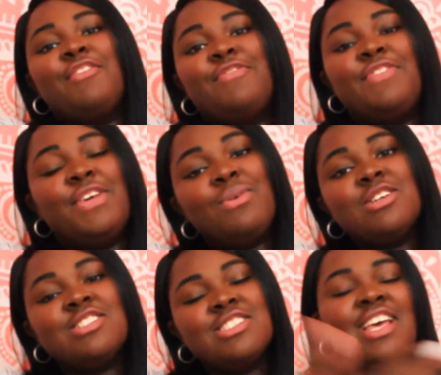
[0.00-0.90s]

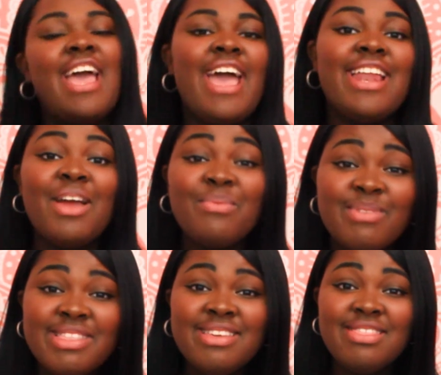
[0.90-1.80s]
viewers and I
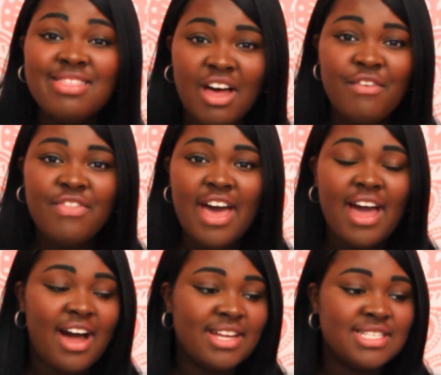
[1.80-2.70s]
really love
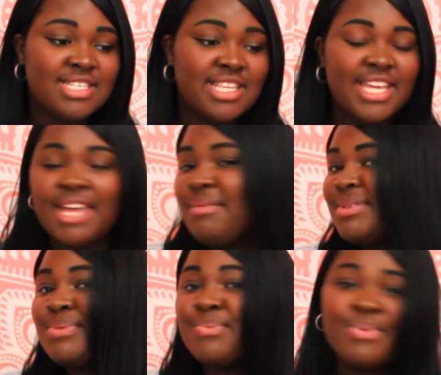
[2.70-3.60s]
that honestly. It
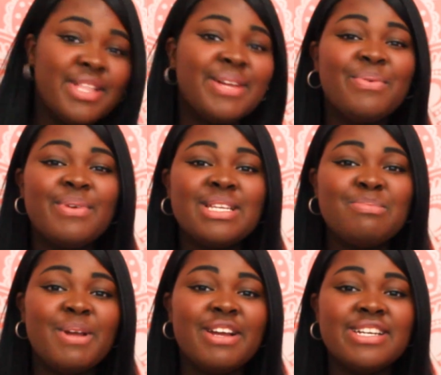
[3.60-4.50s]
was really cool
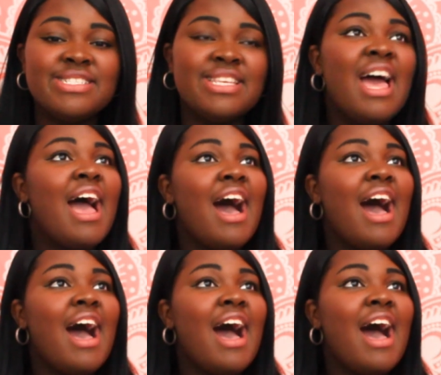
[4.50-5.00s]
experience.